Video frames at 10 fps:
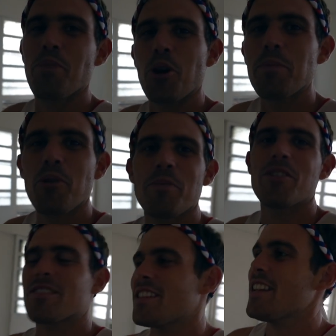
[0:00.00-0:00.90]
purple
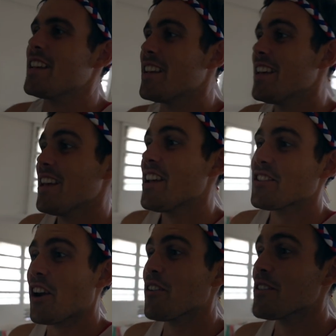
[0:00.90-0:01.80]
milk tea.
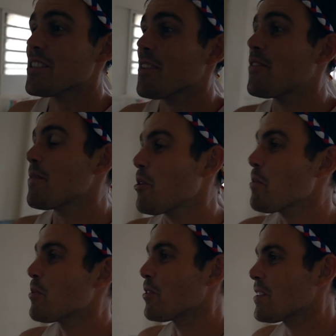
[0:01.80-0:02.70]
Taro's a bit
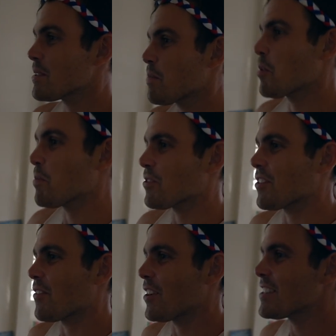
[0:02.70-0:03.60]
purple. It's the purple
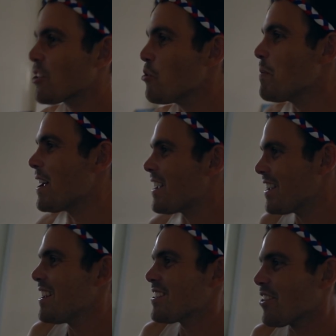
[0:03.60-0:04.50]
stuff. I think ube.
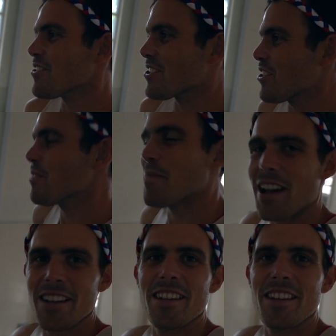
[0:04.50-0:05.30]
Taro's good, man.